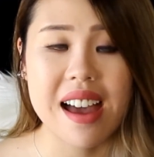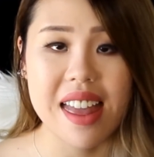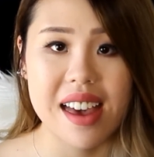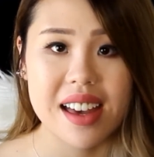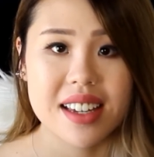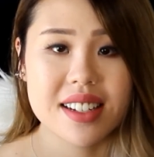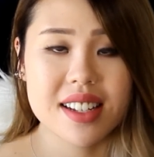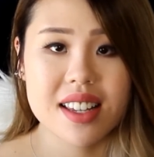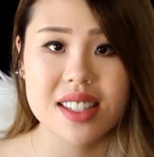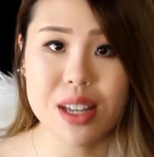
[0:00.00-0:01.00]

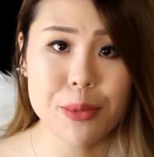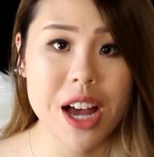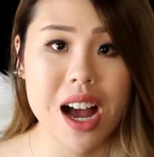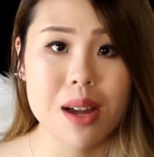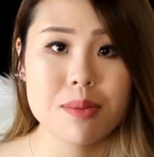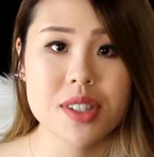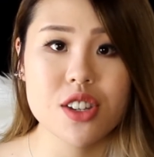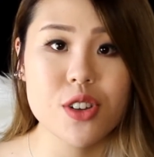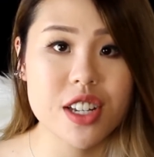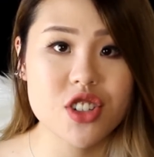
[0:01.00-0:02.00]
and sometimes
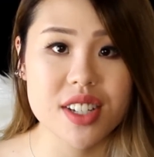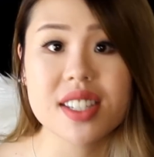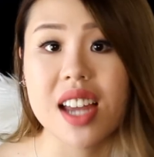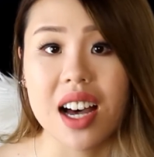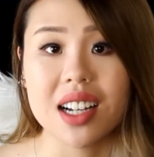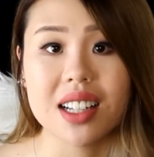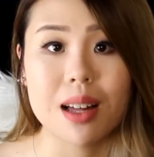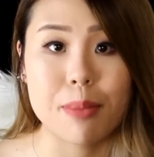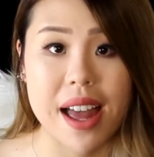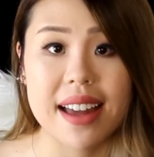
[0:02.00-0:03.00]
you can just tell a
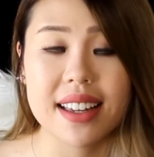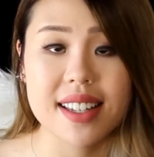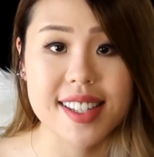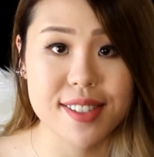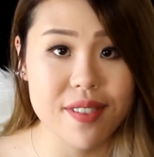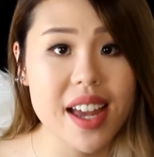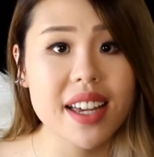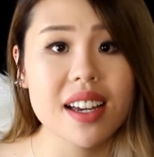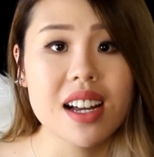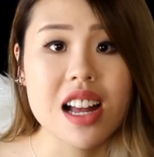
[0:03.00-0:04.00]
bag is fake